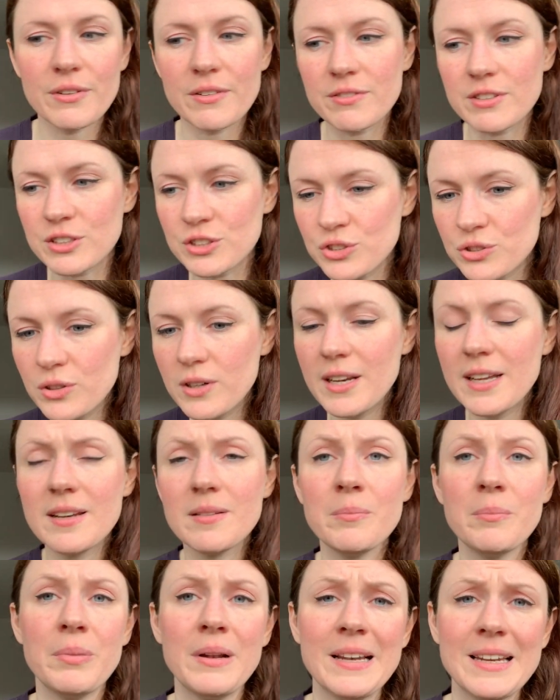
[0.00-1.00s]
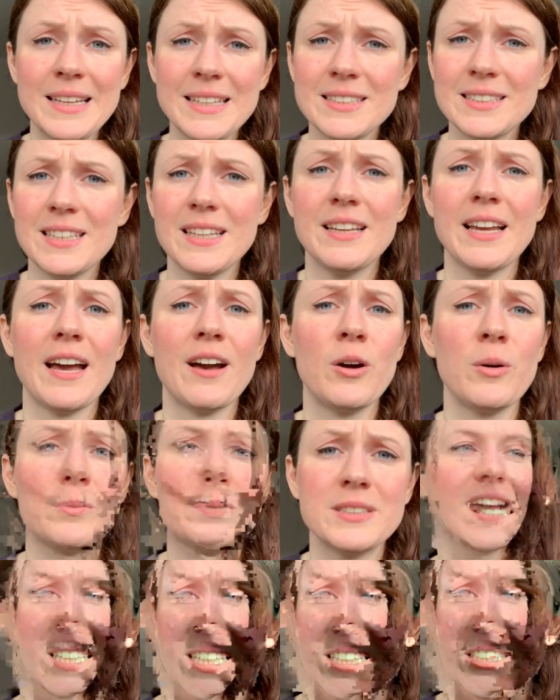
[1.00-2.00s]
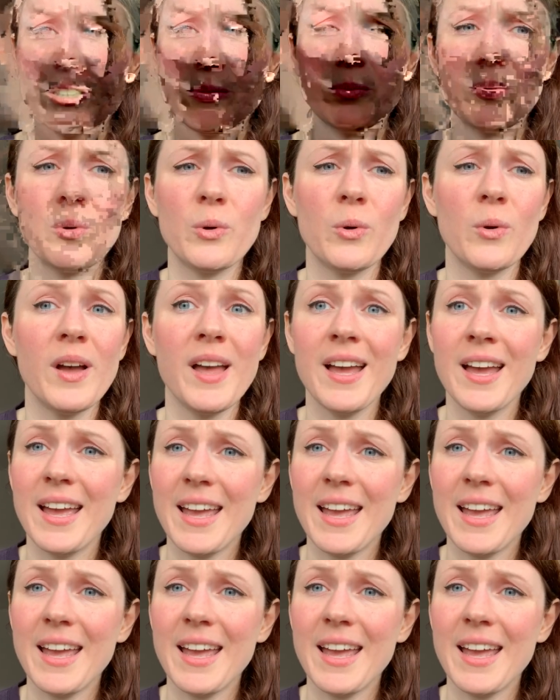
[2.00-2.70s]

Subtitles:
if they're struggling, please seek help, seek support,